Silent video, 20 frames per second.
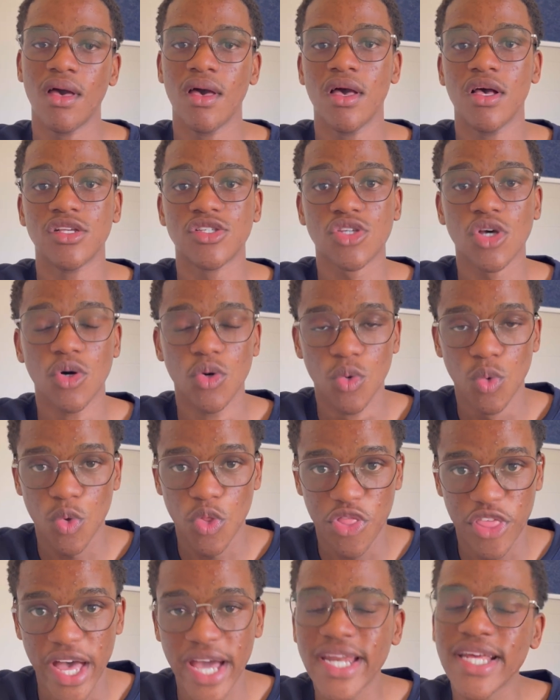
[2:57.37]
So
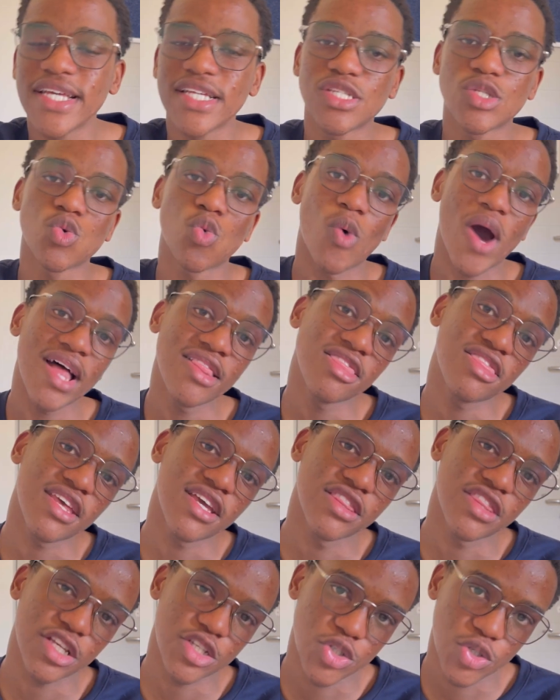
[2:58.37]
that is one
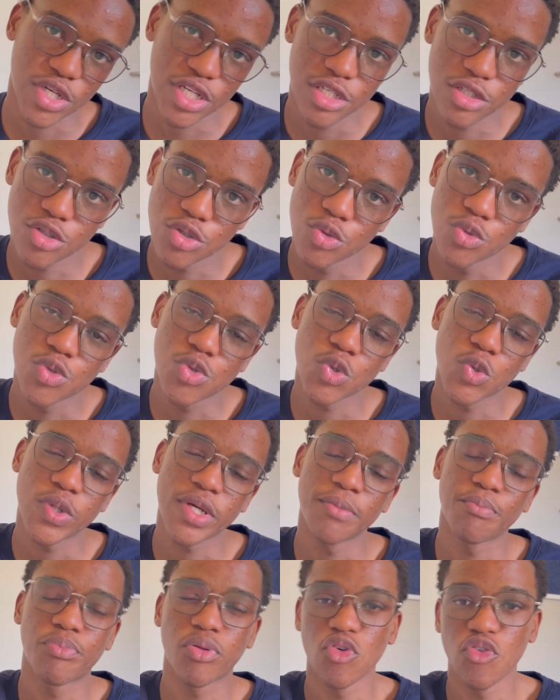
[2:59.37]
thing that you can do to
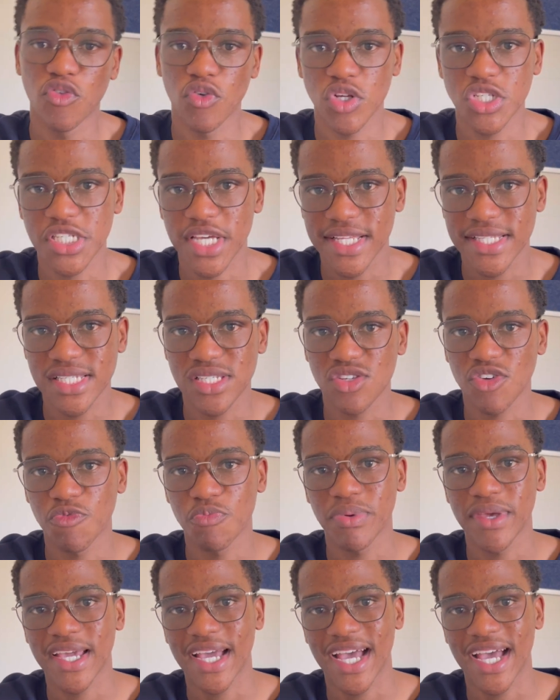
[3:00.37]
improve your chances of being